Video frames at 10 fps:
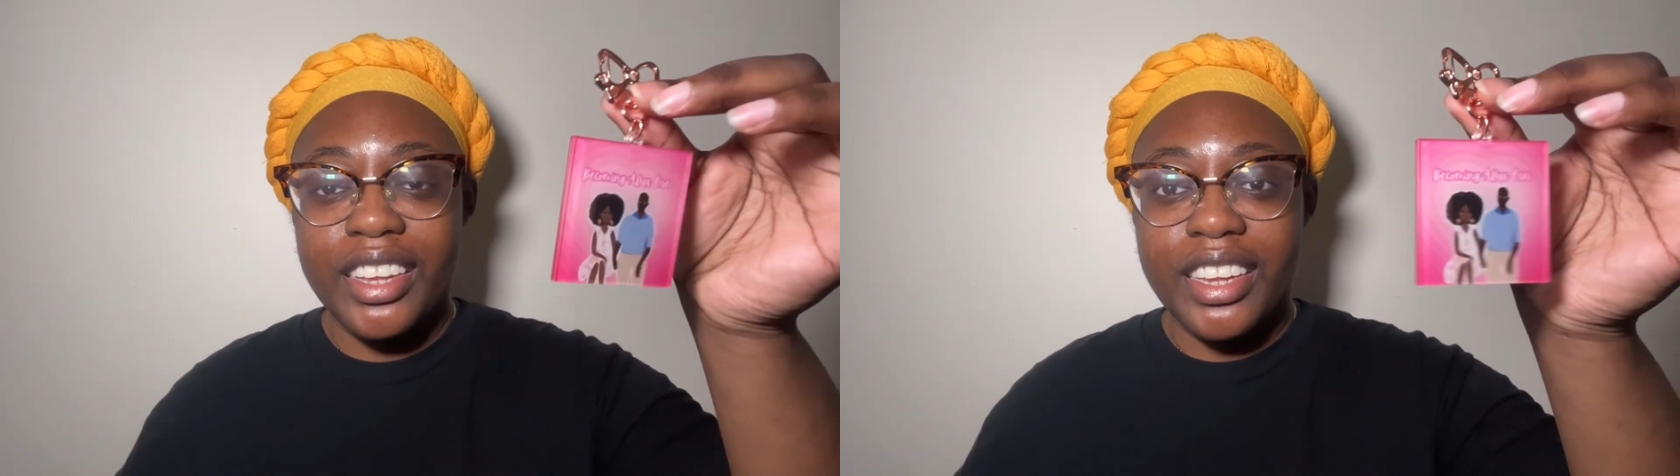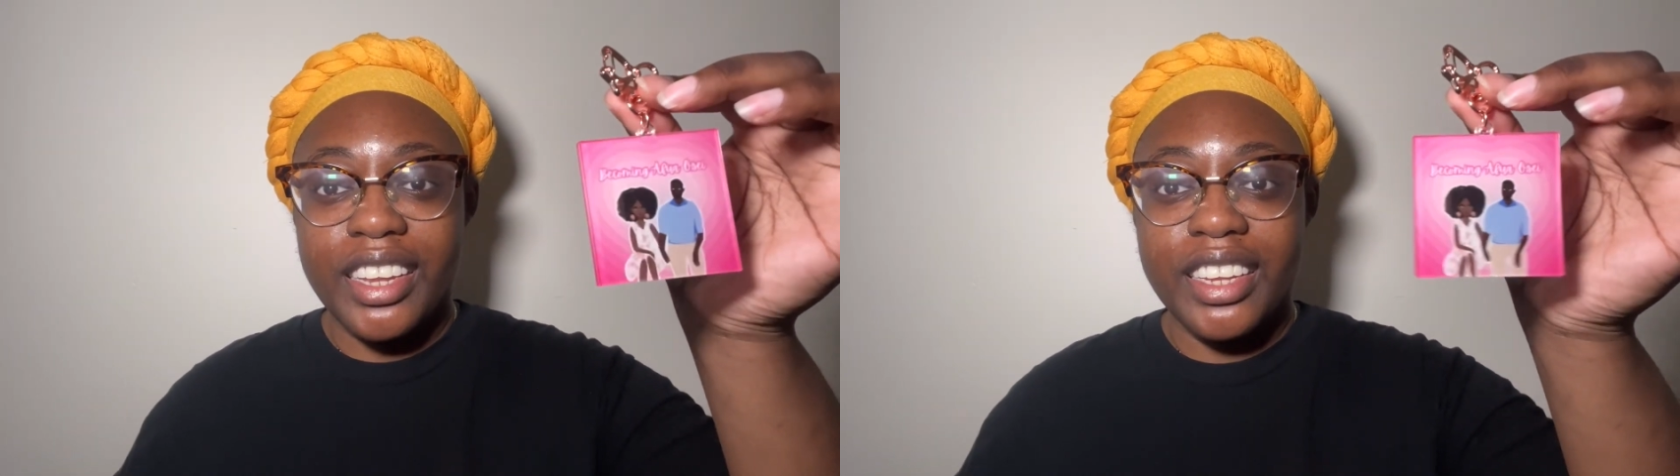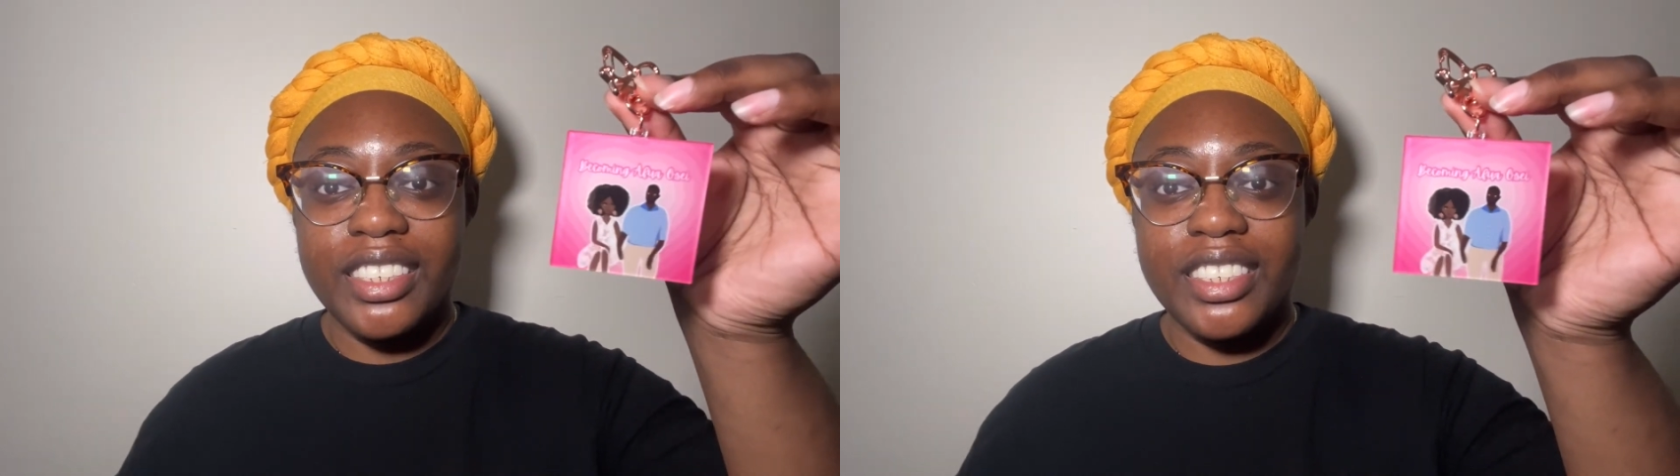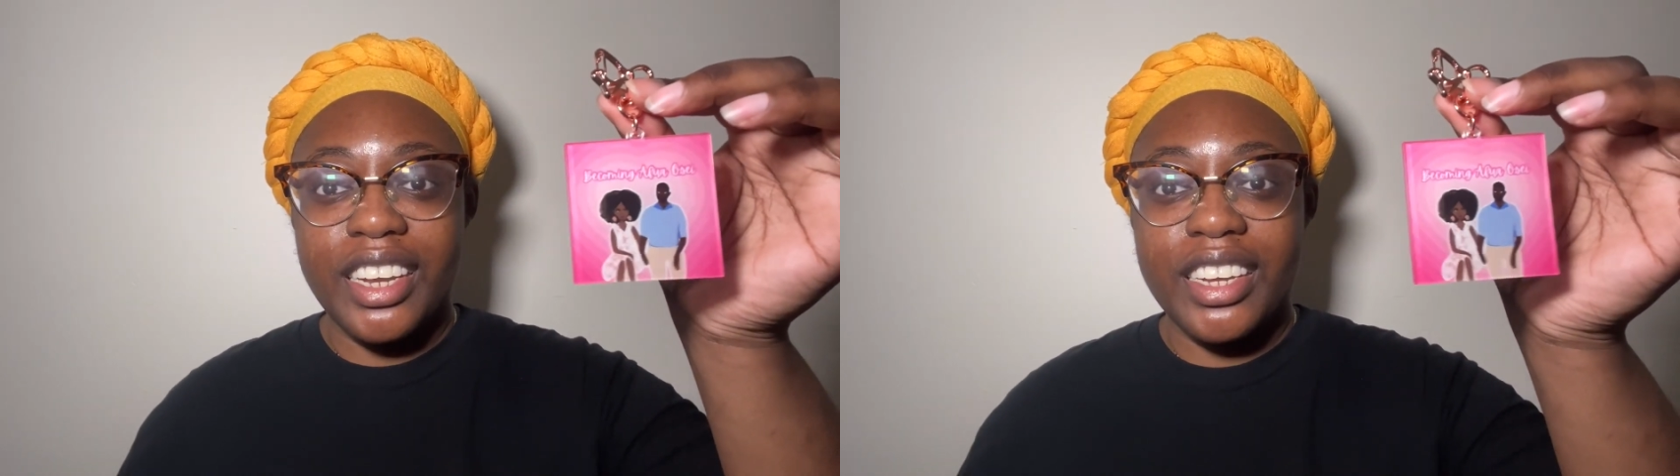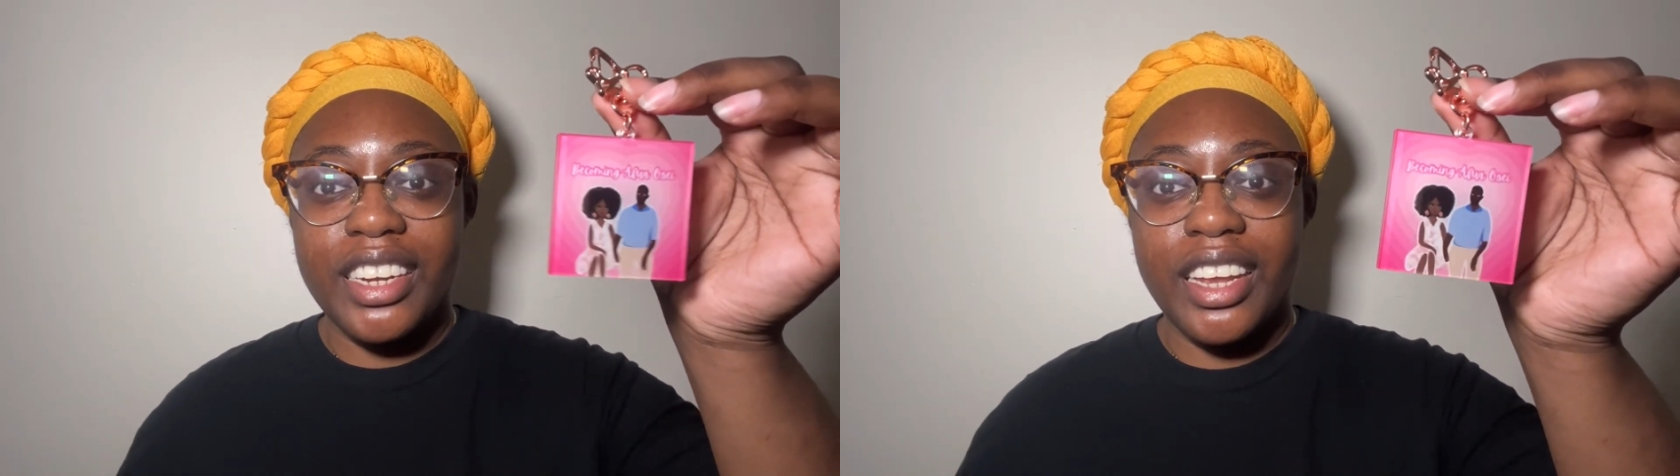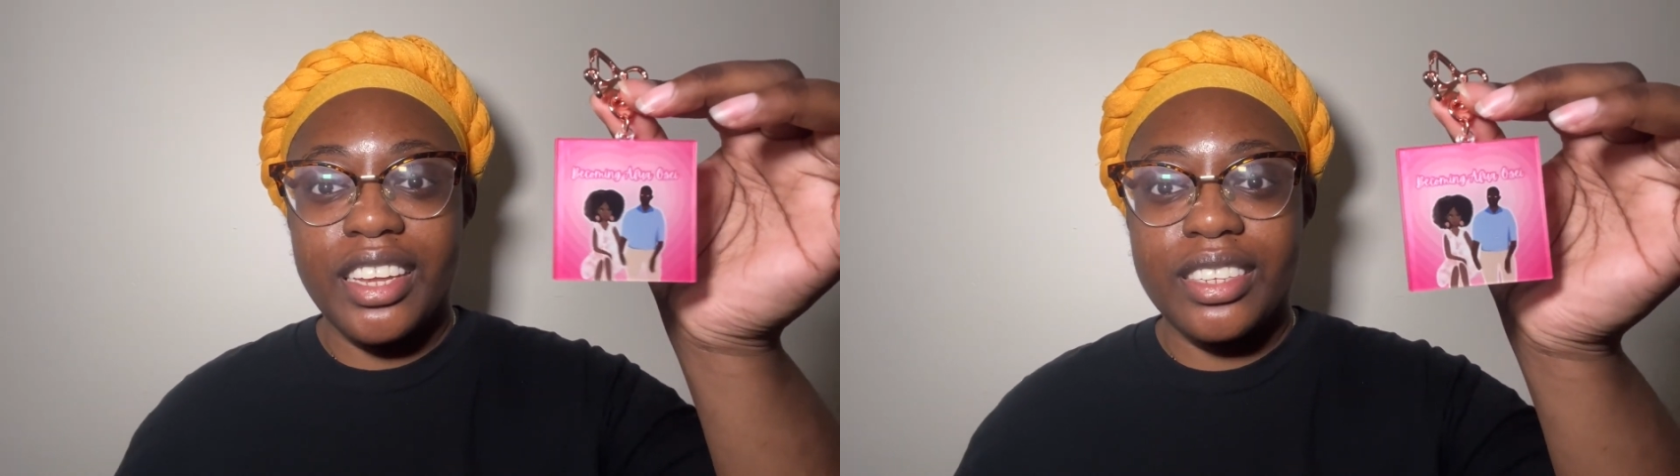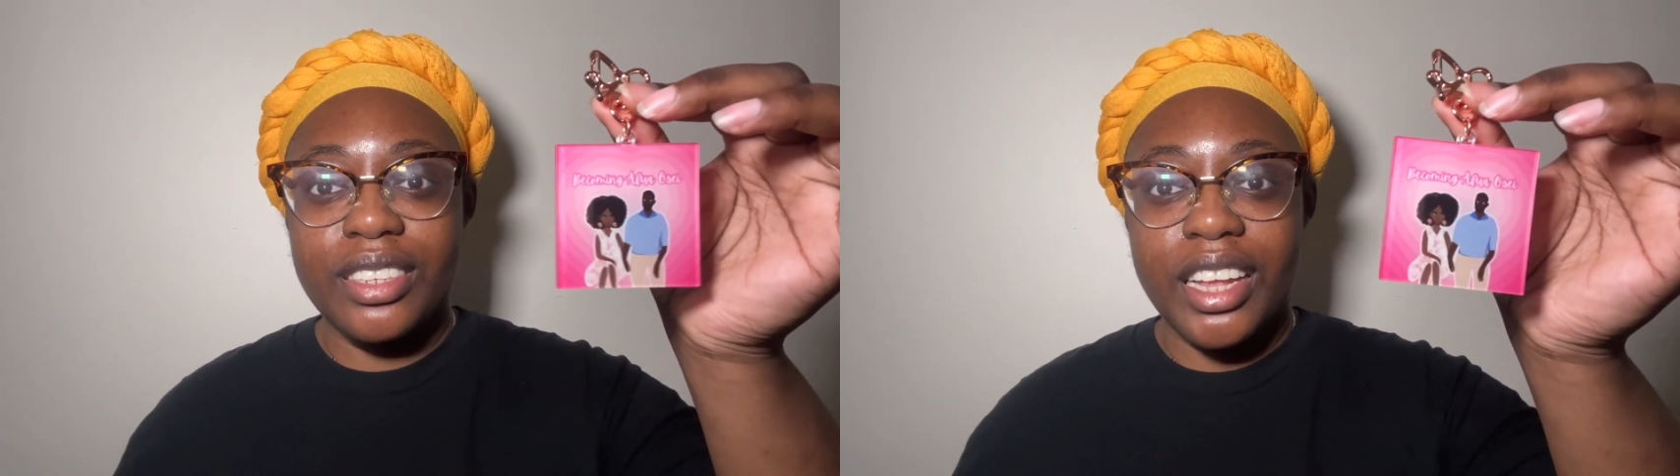The keychain,